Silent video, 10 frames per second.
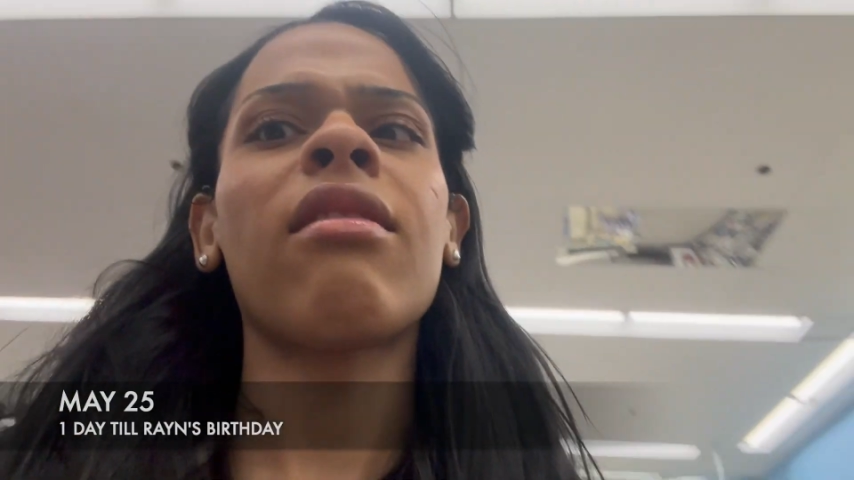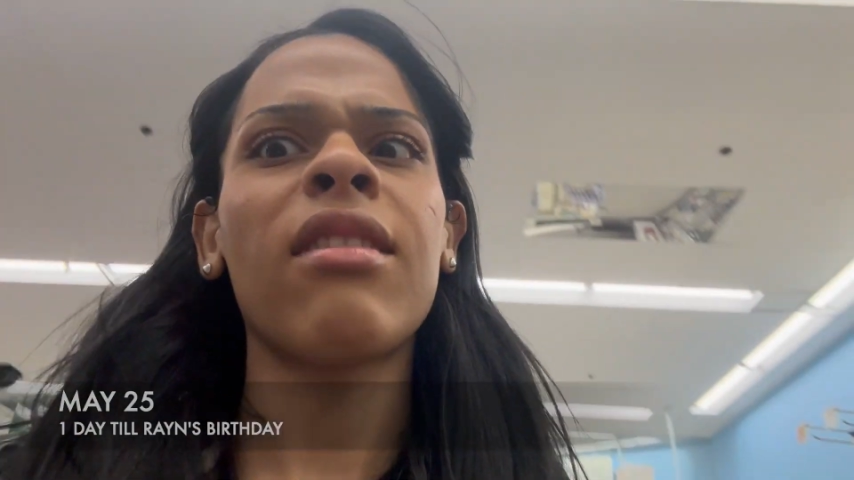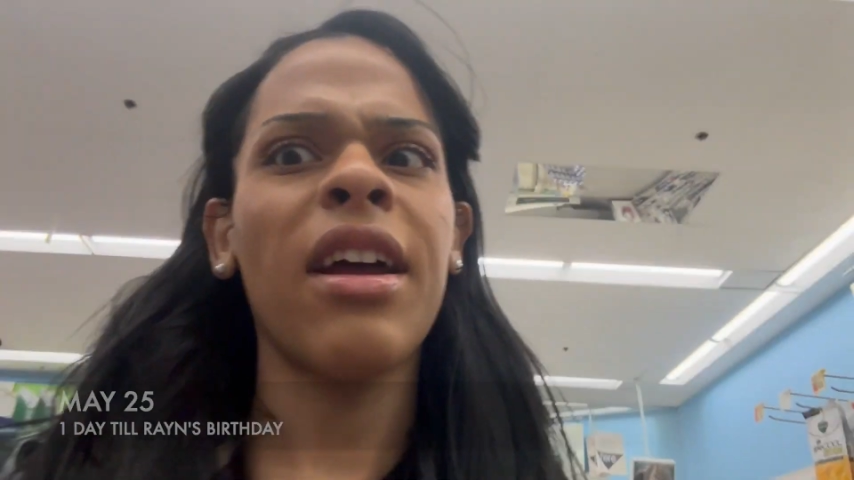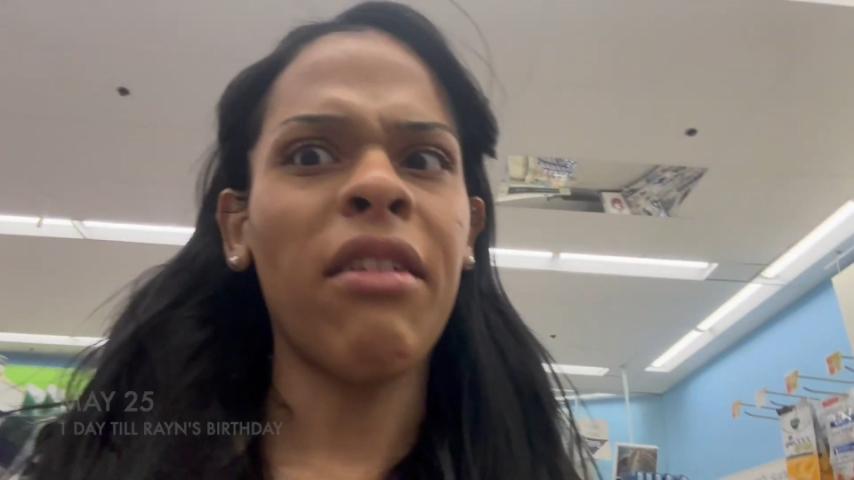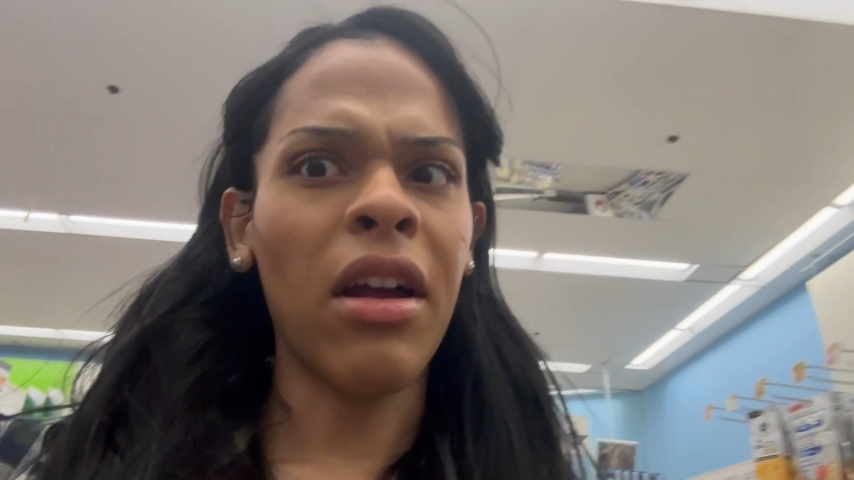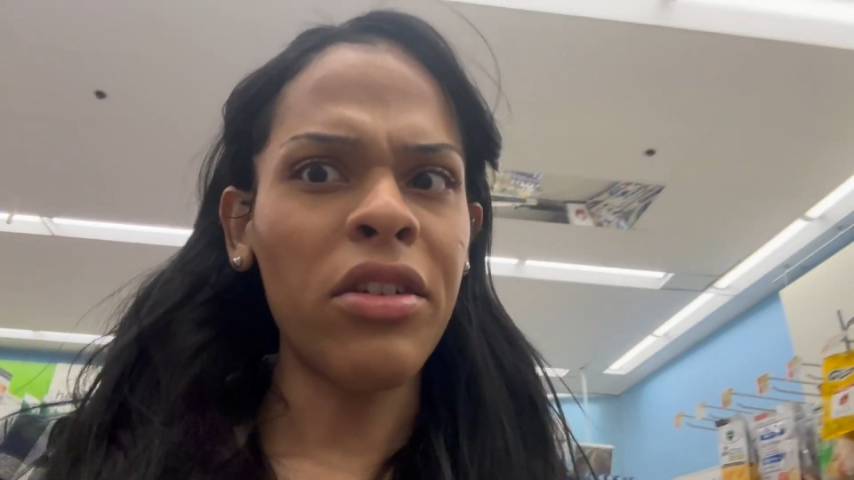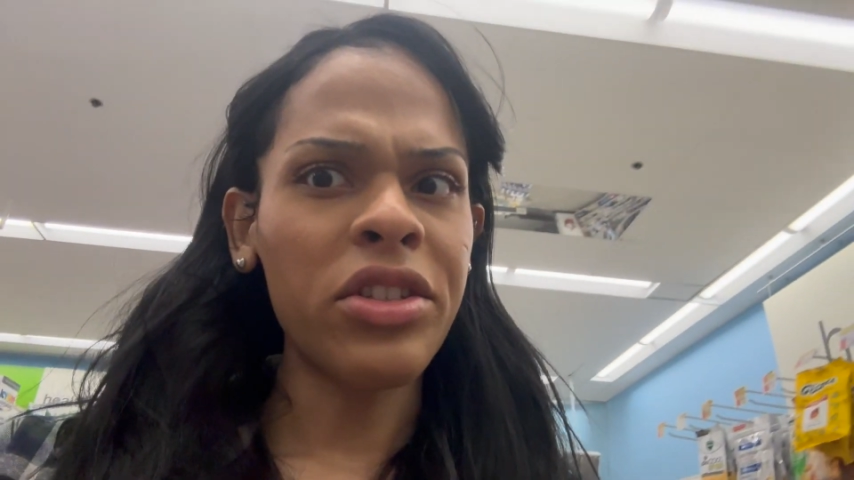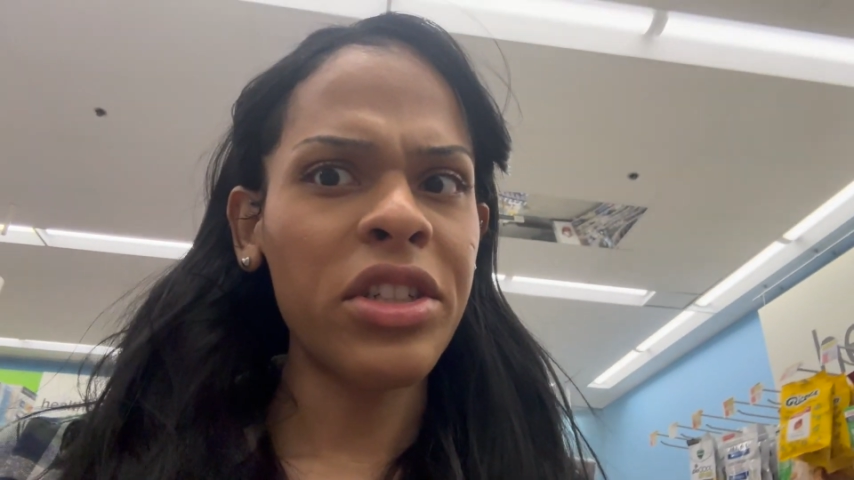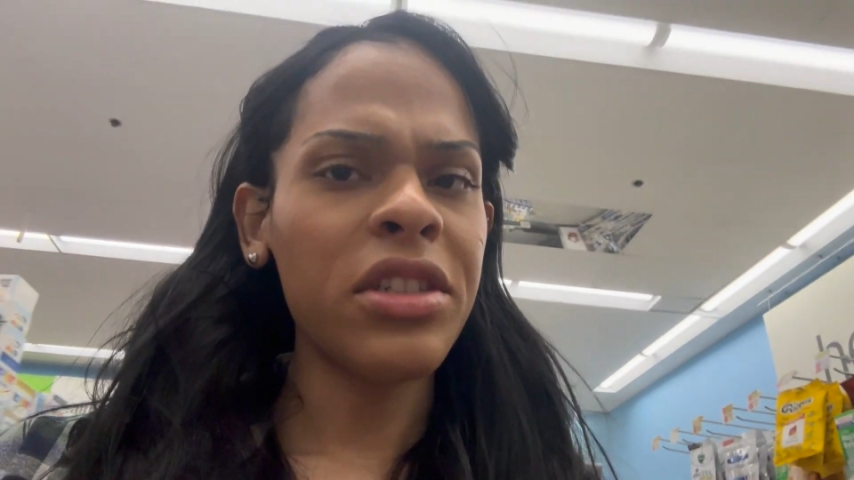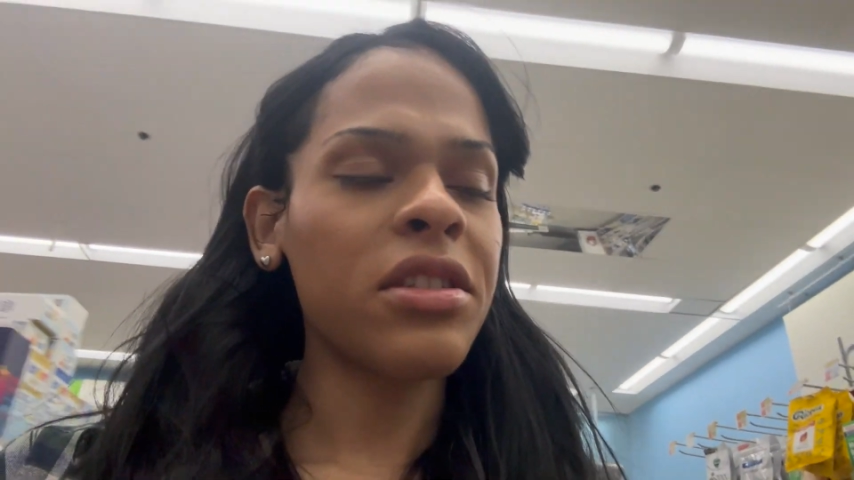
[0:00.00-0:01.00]
that I have
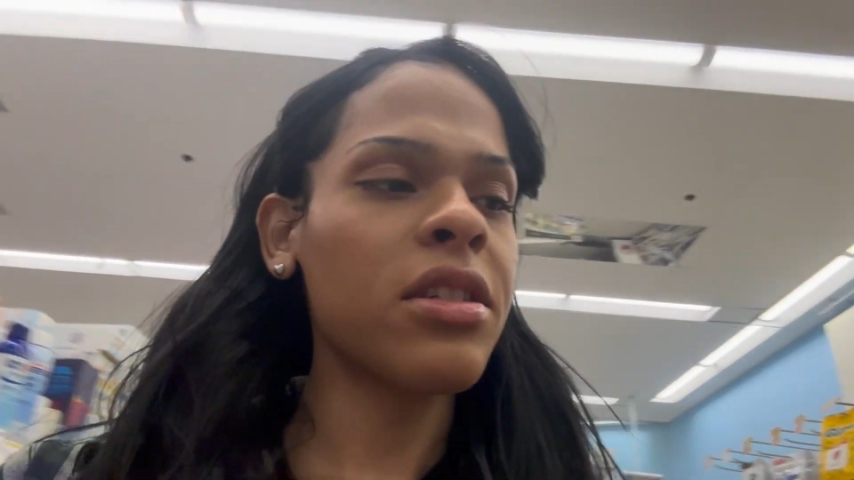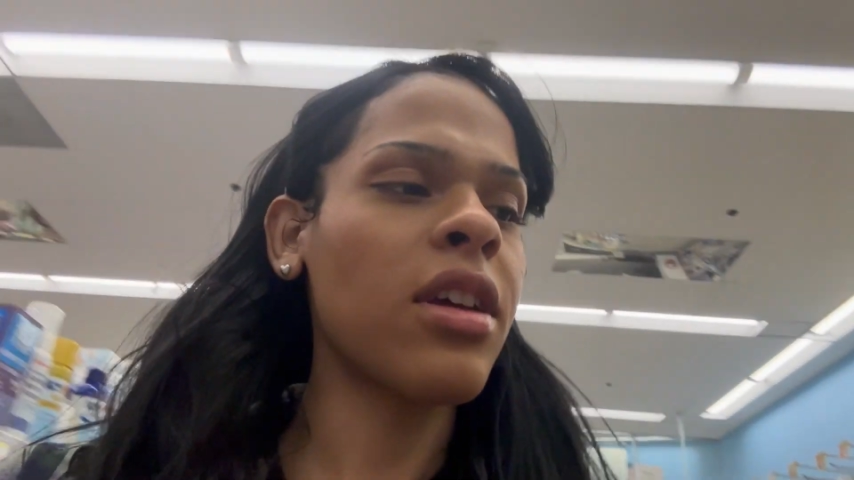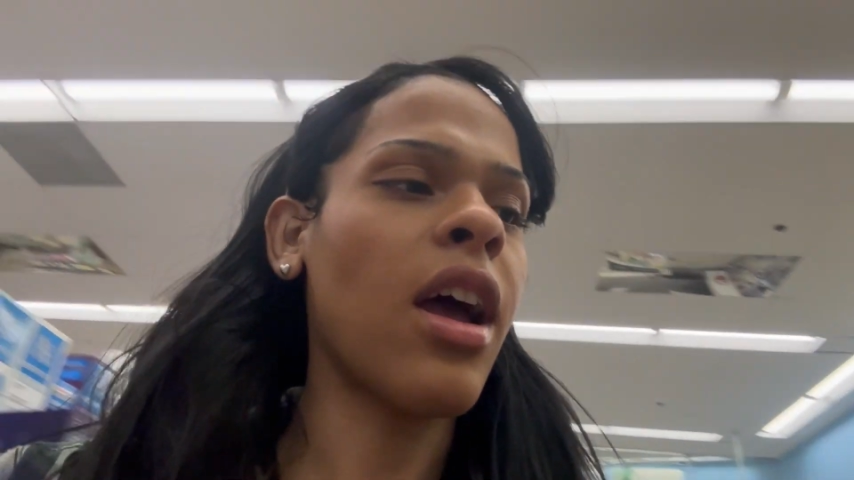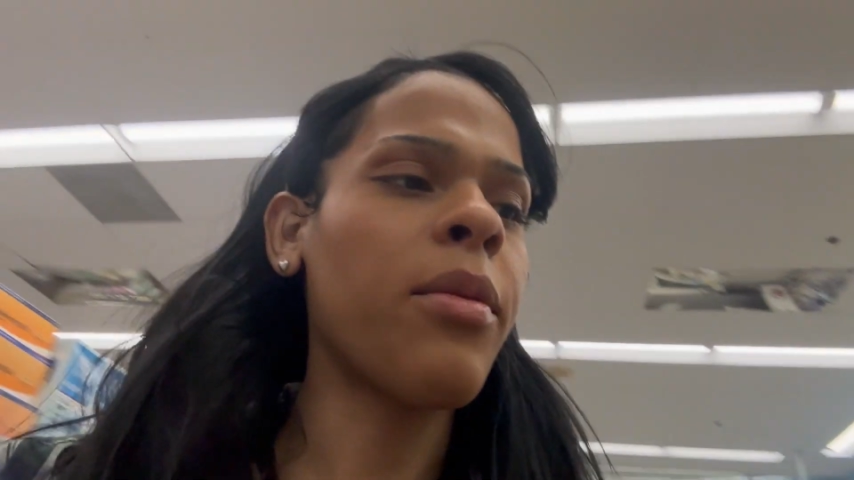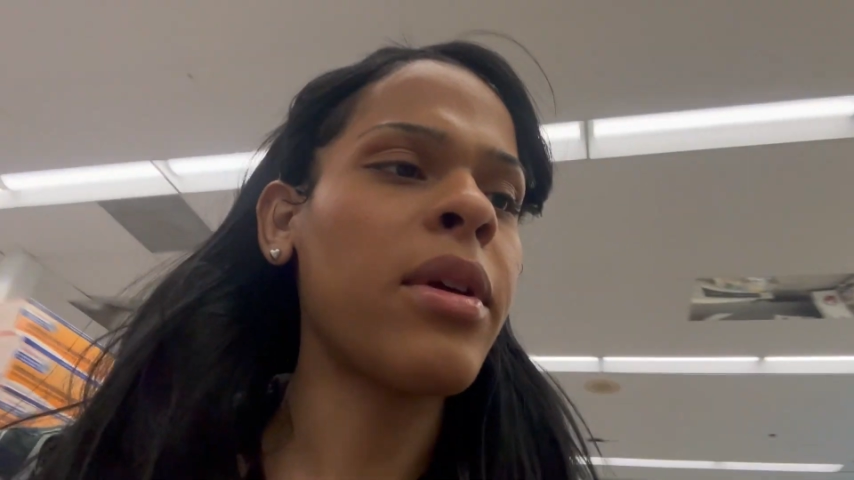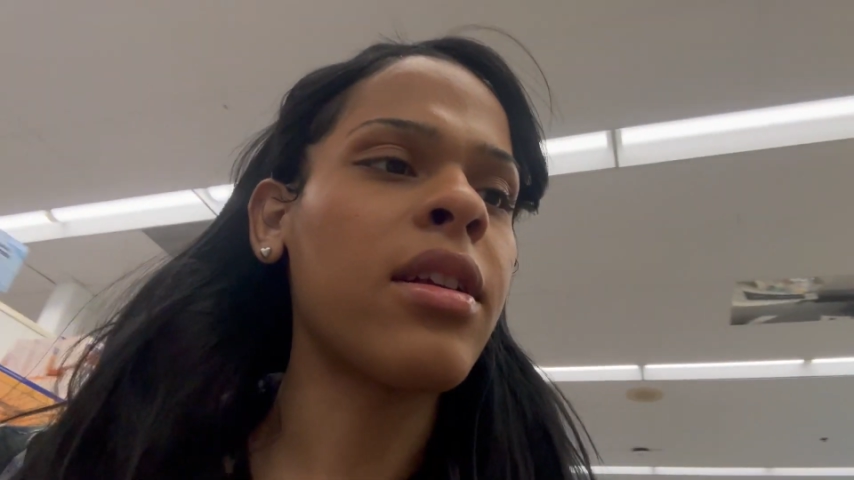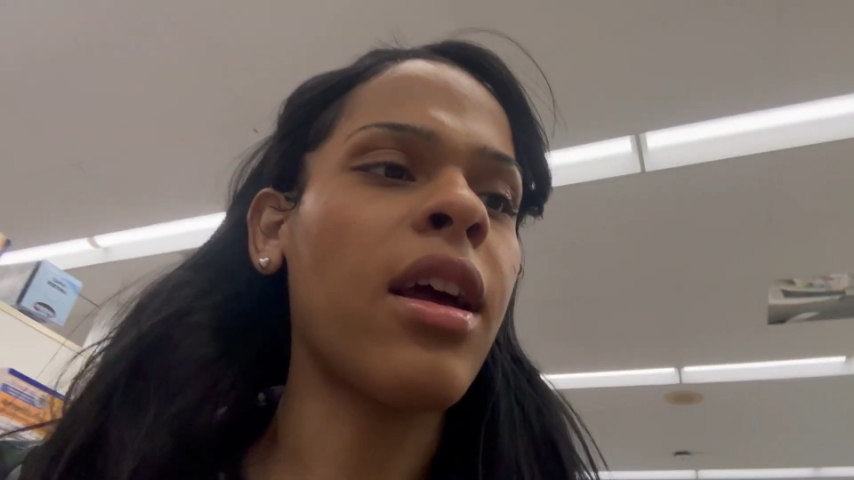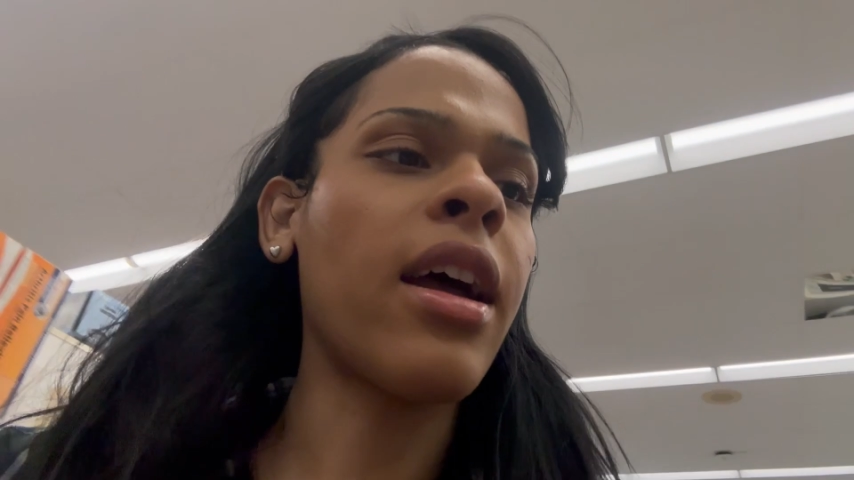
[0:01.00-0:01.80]
allergies. I mean,